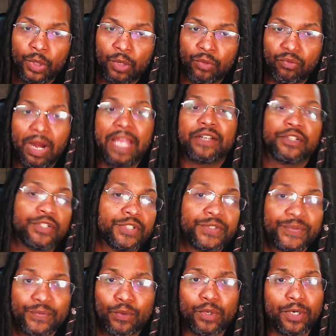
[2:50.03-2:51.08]
writers
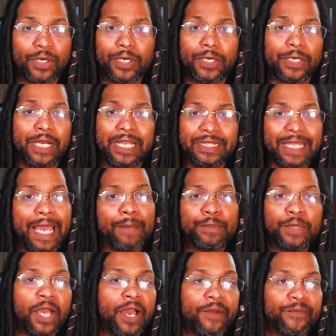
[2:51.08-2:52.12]
for a
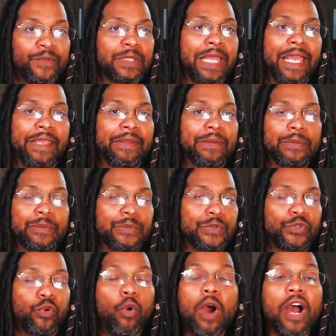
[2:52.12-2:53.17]
laptop for like
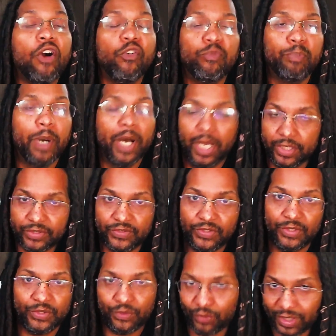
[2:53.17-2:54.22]
12 bucks.
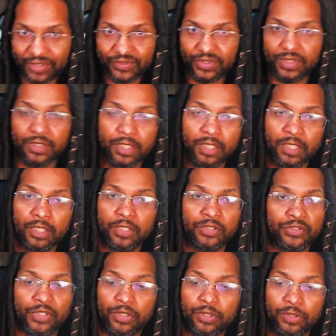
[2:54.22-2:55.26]
It's crazy.
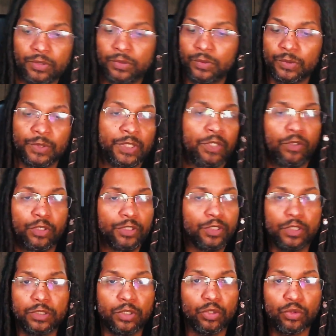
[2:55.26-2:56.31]
So get on
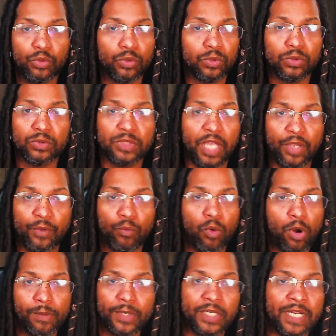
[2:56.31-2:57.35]
your local like
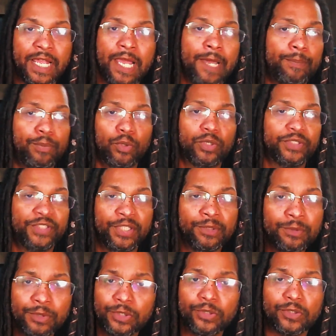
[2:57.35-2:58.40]
Walmart app or
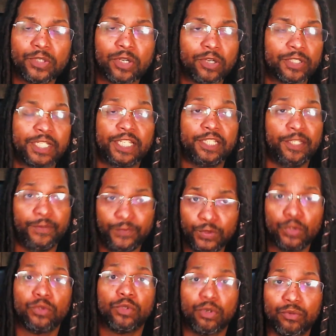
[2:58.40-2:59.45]
Temu and all that. If
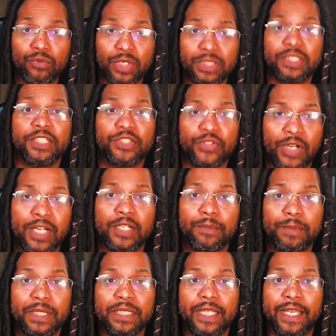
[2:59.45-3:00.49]
you are really trying to
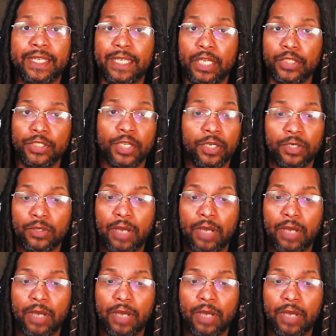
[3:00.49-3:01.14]
be like, yo,